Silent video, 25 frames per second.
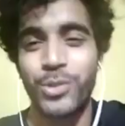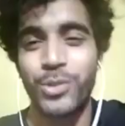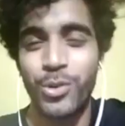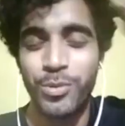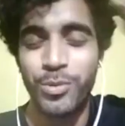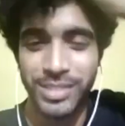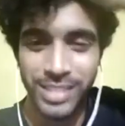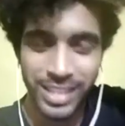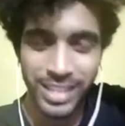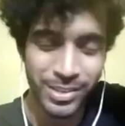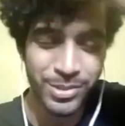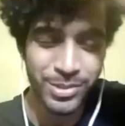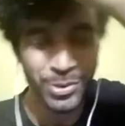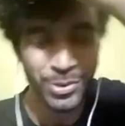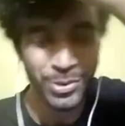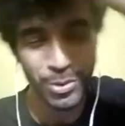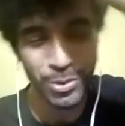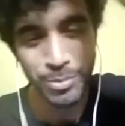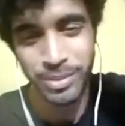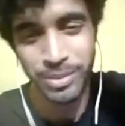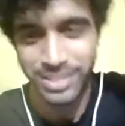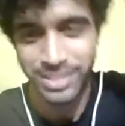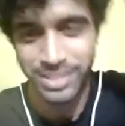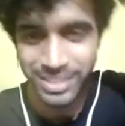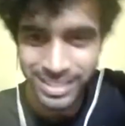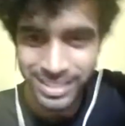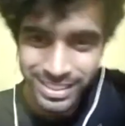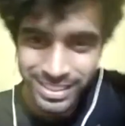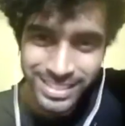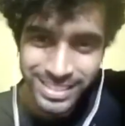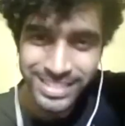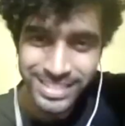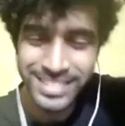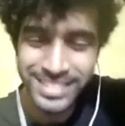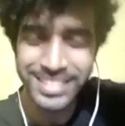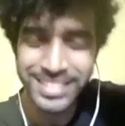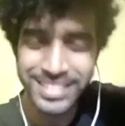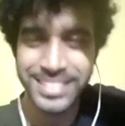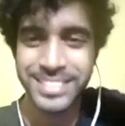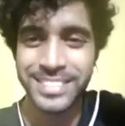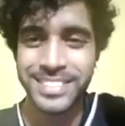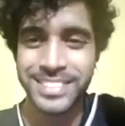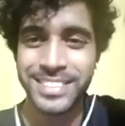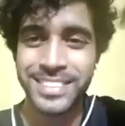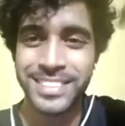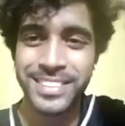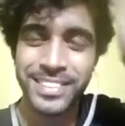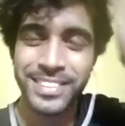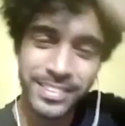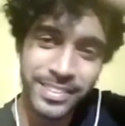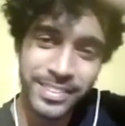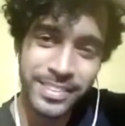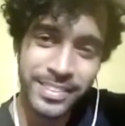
you so much, thank you so much.